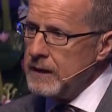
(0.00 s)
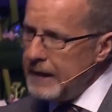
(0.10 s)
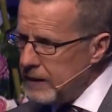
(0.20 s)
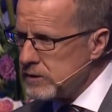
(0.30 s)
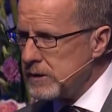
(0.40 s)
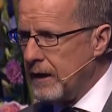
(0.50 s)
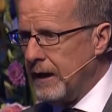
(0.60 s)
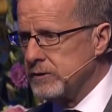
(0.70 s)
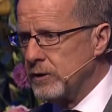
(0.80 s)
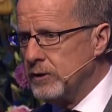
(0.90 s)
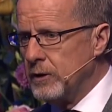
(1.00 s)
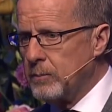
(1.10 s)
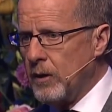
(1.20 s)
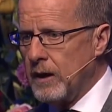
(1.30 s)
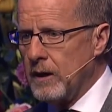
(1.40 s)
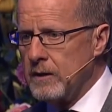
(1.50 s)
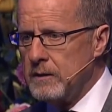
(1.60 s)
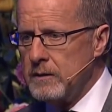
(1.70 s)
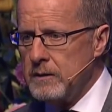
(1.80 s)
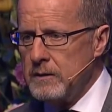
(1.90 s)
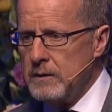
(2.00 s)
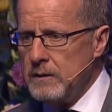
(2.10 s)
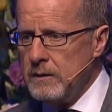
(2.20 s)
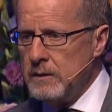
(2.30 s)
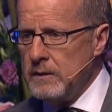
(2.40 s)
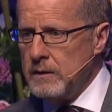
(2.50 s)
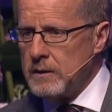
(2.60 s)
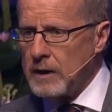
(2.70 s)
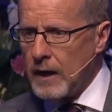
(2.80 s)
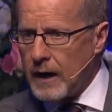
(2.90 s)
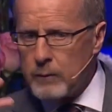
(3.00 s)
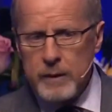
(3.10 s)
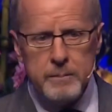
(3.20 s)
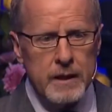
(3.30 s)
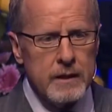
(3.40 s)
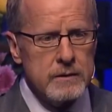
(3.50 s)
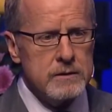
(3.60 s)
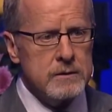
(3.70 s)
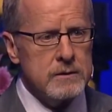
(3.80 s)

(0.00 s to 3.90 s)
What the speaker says: Instant answer to your prayer. God, I repent.